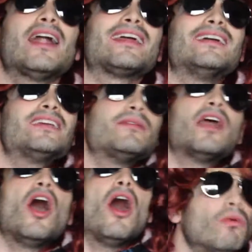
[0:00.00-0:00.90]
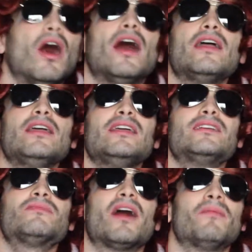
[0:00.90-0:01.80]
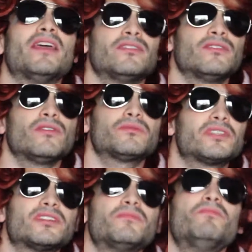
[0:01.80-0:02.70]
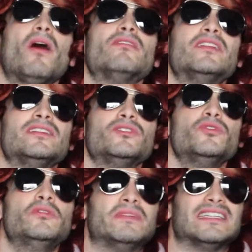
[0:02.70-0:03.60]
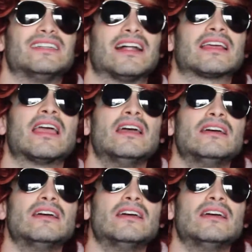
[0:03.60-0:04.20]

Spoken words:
Darling, tell me, why is my maid not responding to me, darling?